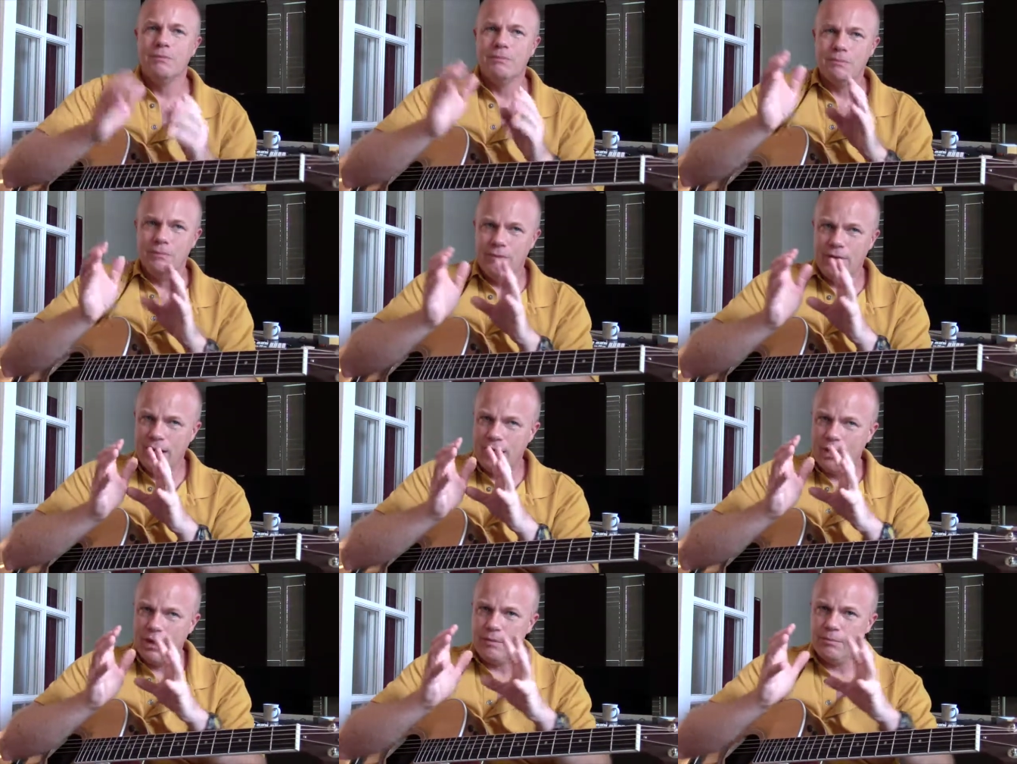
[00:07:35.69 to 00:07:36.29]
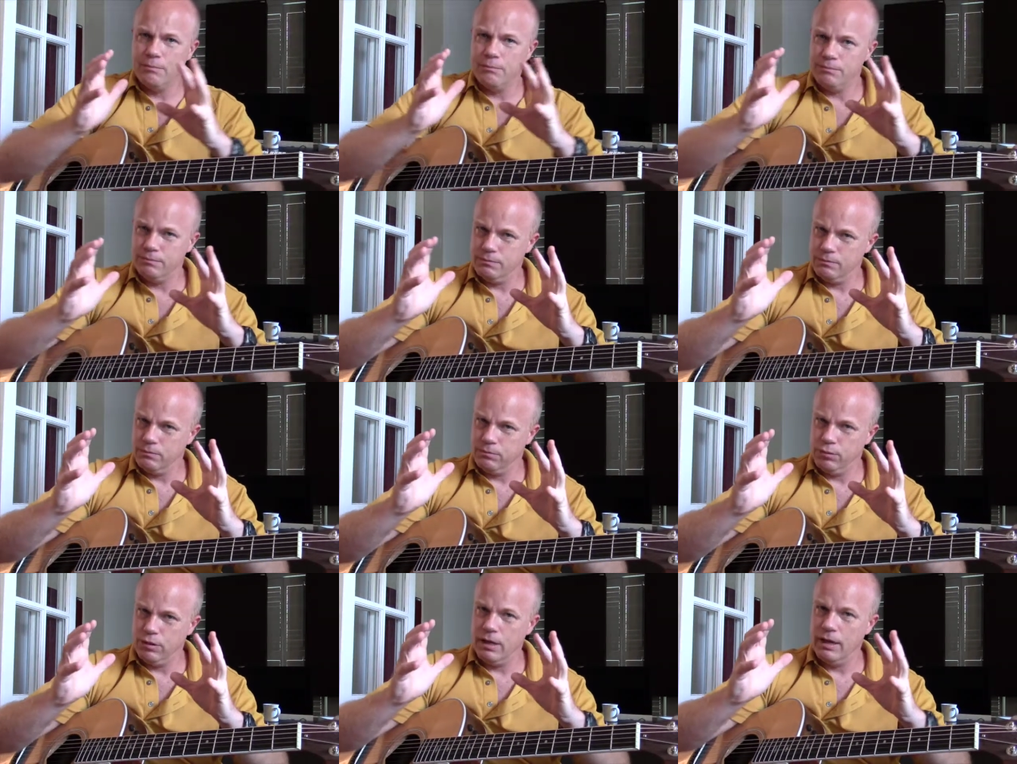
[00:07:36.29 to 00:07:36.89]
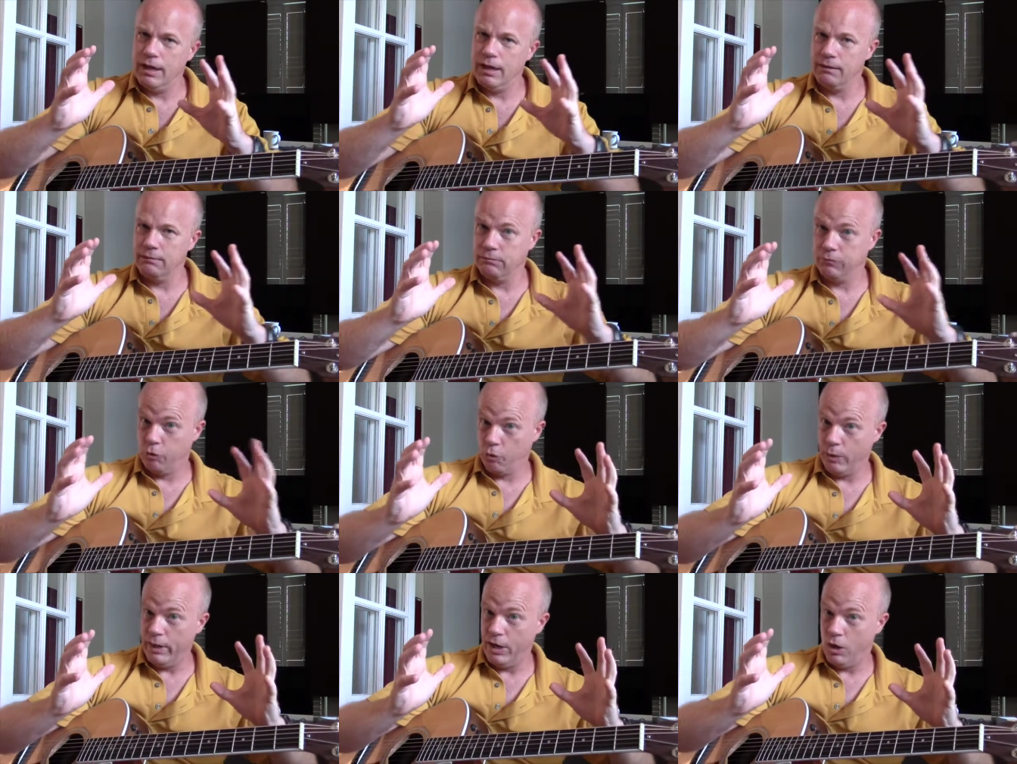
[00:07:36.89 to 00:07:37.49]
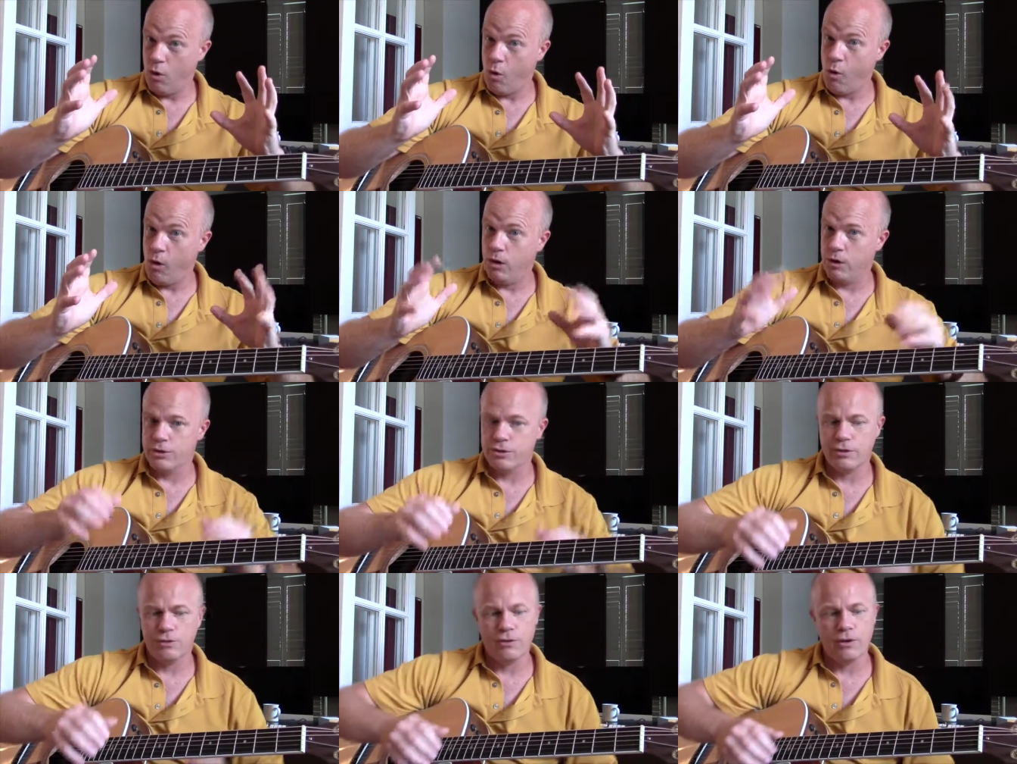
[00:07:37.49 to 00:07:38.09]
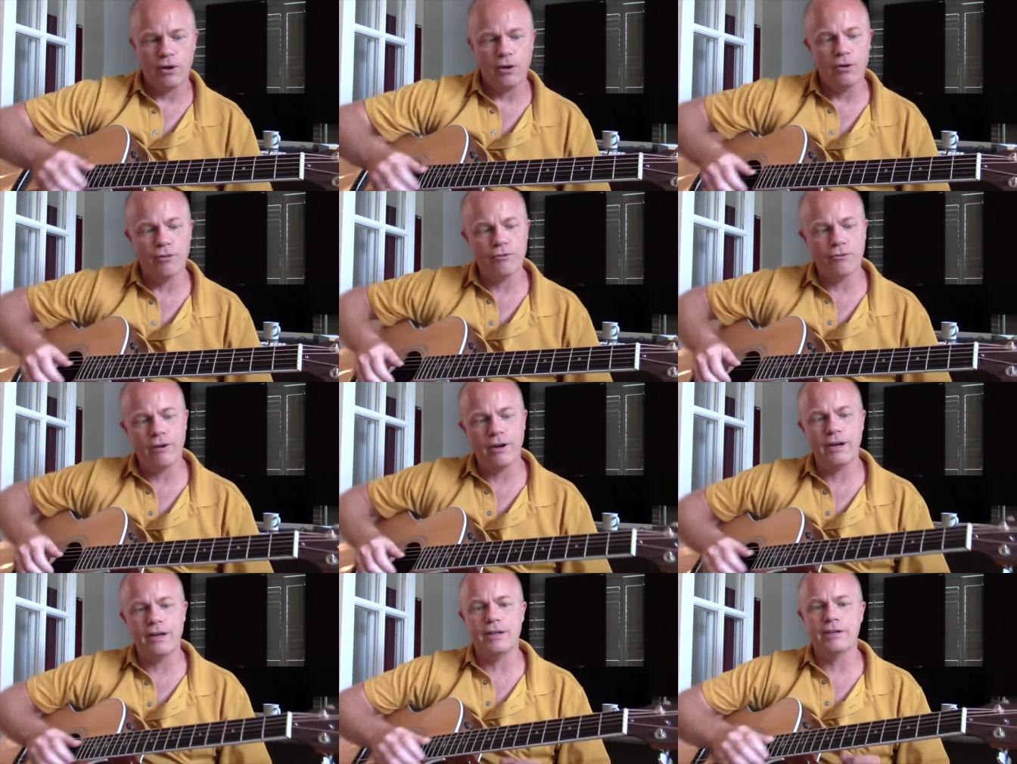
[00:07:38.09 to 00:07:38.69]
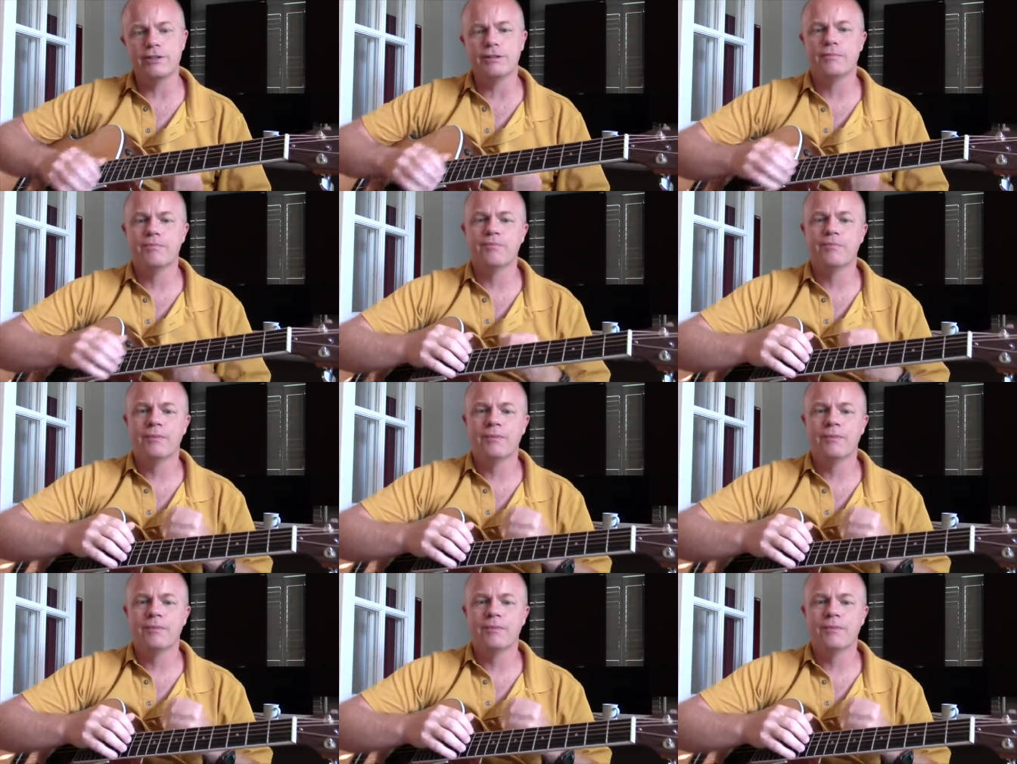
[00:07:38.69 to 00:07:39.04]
now I'm playing 3/4 of the whole phrase.